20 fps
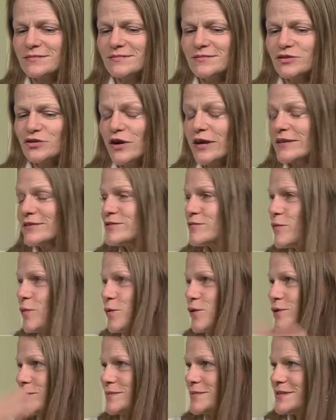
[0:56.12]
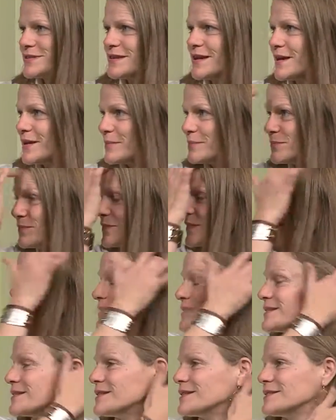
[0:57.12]
transformed
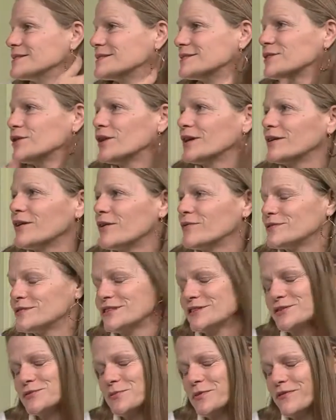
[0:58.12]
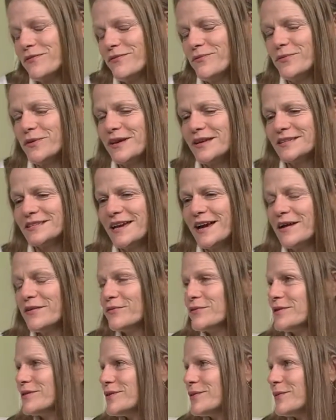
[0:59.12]
into this great conversation we get to
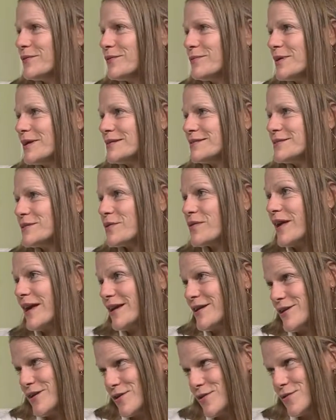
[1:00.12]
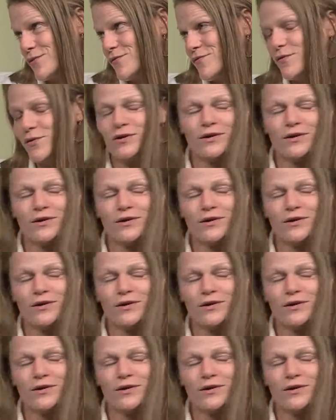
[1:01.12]
have with you every month. So thank you for